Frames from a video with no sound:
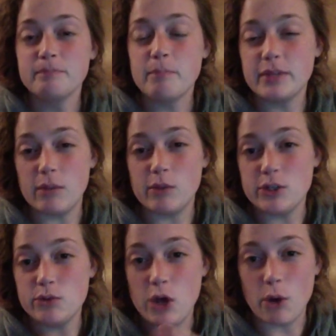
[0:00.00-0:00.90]
But then we
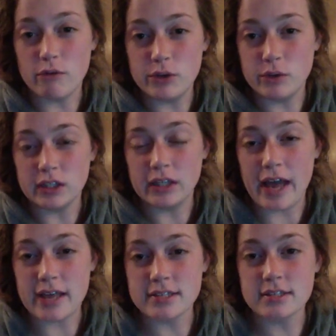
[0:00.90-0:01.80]
do no review in
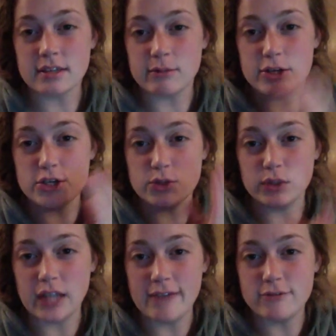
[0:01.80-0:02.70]
class and we just do a
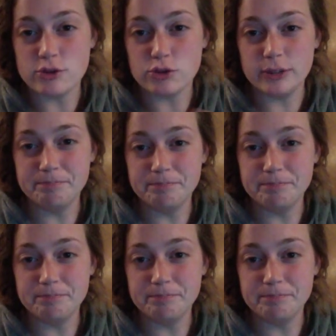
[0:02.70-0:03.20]
live stream.